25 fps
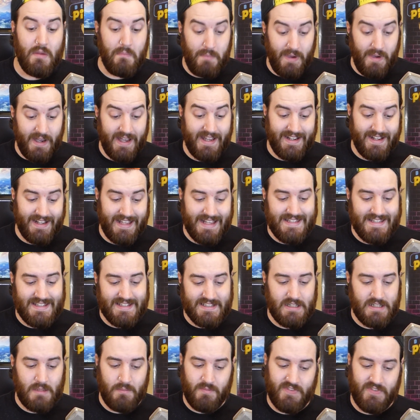but it's
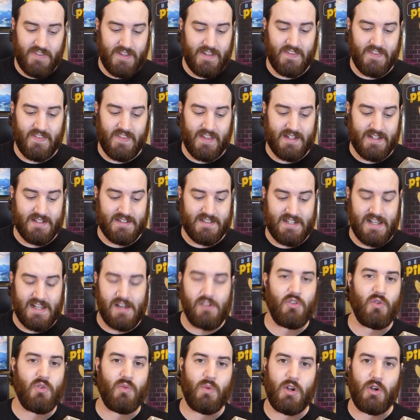something that
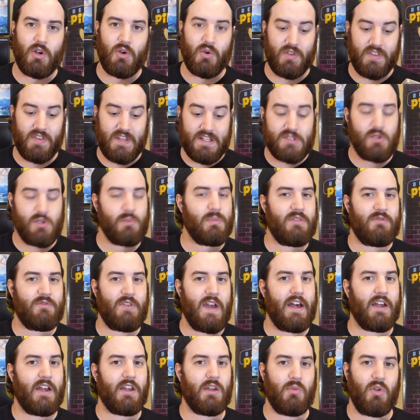down the road, this will be
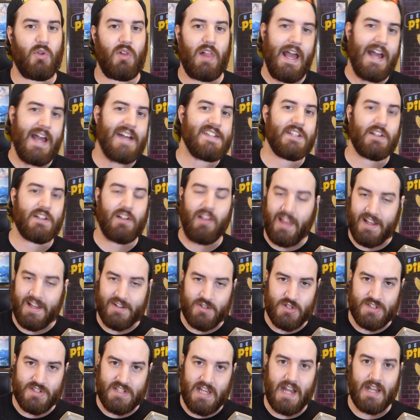valuable as a
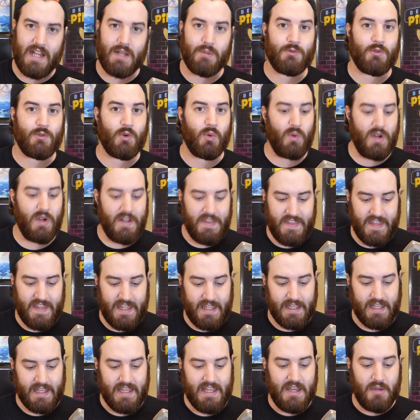collector's item for one
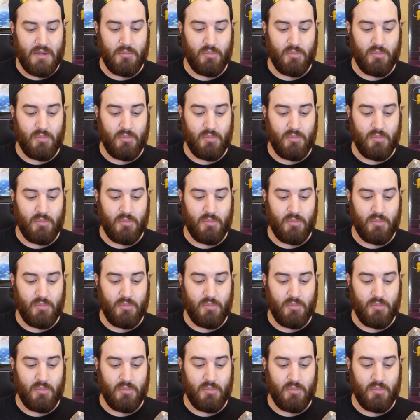thing,